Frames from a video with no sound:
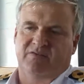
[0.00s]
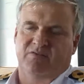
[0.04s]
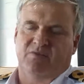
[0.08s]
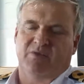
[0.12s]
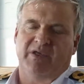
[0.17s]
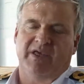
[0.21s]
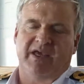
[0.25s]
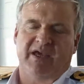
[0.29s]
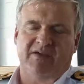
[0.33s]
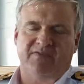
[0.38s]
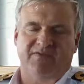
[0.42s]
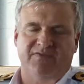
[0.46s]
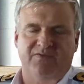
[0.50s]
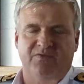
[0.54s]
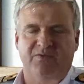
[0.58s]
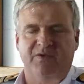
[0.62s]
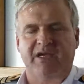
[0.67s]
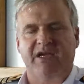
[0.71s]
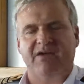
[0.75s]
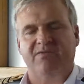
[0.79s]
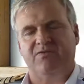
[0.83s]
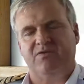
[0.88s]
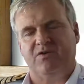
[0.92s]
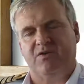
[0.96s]
We
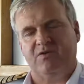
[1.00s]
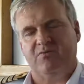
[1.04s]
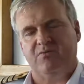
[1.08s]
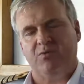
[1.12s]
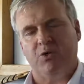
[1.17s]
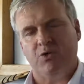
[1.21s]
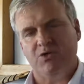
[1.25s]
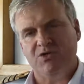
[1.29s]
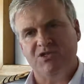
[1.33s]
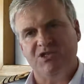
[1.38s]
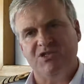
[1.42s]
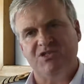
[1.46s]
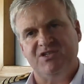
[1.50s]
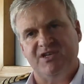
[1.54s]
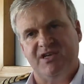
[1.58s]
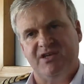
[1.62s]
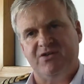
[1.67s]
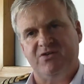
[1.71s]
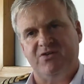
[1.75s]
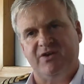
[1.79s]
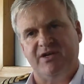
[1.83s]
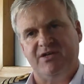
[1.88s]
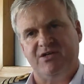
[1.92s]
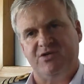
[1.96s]
have an emergency
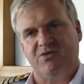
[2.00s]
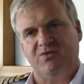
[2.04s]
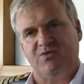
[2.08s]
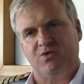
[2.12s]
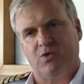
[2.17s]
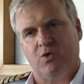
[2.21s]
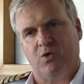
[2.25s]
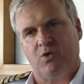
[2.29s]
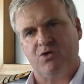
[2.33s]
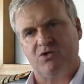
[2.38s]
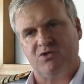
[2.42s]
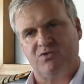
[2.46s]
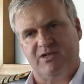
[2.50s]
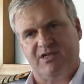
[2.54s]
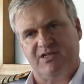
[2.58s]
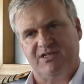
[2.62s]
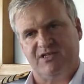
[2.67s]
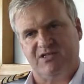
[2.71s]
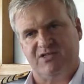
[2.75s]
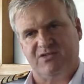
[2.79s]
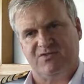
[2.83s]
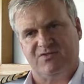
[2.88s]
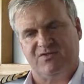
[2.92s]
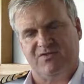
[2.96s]
generator, of course, that
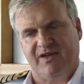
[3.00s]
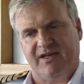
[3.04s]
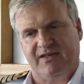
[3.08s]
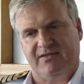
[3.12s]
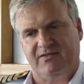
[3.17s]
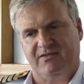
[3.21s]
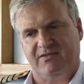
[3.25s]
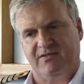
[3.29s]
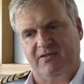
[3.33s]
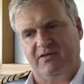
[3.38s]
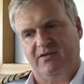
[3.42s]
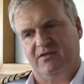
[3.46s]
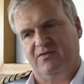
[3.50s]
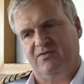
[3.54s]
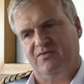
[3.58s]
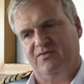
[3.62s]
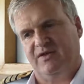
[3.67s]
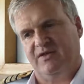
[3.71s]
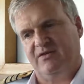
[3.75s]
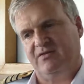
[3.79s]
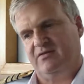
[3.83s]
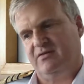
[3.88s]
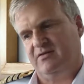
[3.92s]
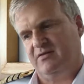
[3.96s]

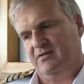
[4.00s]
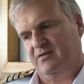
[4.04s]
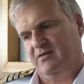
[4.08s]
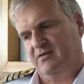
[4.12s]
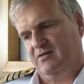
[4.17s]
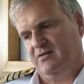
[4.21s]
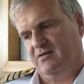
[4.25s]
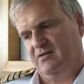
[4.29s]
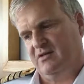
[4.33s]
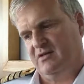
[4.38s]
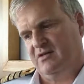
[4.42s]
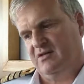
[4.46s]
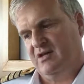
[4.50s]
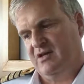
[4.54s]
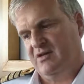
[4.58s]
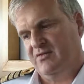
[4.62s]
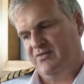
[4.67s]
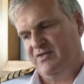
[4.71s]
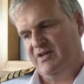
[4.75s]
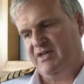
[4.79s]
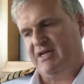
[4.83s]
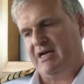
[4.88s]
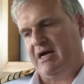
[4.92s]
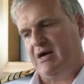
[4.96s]
is
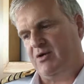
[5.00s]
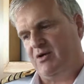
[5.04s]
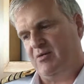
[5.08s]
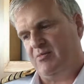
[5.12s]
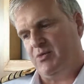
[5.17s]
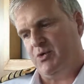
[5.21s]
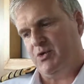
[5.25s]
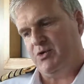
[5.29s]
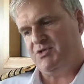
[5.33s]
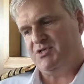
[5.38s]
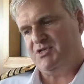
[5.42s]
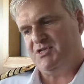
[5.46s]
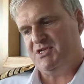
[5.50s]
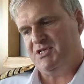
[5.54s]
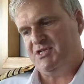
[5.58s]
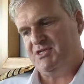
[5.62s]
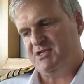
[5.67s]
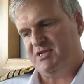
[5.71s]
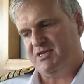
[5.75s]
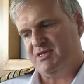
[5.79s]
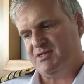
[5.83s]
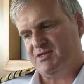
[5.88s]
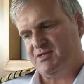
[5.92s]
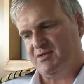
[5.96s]
feeding our emergency
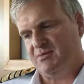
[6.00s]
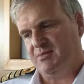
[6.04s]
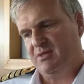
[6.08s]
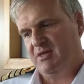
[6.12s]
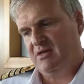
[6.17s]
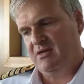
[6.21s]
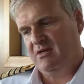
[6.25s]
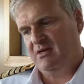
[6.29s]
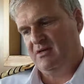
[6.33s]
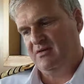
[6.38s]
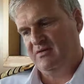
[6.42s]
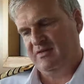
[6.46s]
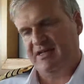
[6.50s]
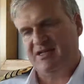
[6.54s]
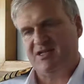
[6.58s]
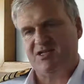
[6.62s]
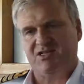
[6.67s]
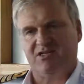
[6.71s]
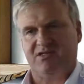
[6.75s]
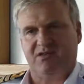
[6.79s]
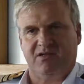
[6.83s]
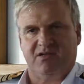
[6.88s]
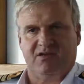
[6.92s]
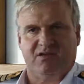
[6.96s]
system. That
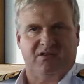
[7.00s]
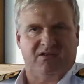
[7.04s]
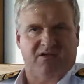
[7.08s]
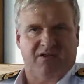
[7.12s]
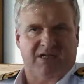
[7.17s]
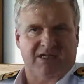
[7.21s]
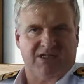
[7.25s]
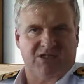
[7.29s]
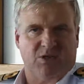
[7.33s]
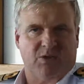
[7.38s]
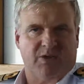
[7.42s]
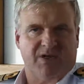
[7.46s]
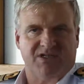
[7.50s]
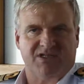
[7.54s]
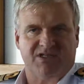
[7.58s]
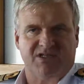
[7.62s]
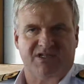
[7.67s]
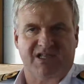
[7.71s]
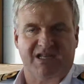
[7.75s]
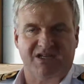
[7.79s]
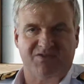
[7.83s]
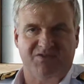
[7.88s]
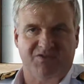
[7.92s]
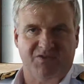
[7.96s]
is, as long as
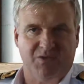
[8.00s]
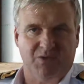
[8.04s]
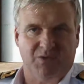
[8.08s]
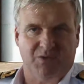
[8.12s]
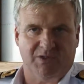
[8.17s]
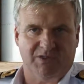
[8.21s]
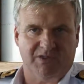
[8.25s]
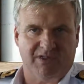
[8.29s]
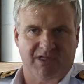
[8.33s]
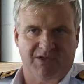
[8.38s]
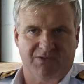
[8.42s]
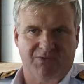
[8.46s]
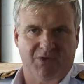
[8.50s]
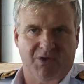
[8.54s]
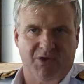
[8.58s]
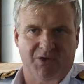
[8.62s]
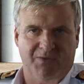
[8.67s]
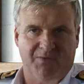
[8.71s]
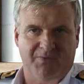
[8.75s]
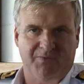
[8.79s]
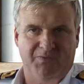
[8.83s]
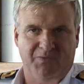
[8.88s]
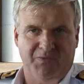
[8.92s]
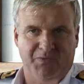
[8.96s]
it has fuel, it can run.
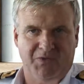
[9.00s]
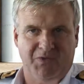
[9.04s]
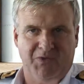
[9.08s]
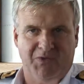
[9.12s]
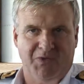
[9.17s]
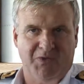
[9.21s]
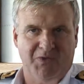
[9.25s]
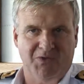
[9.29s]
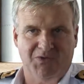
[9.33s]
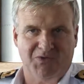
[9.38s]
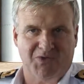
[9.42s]
You know,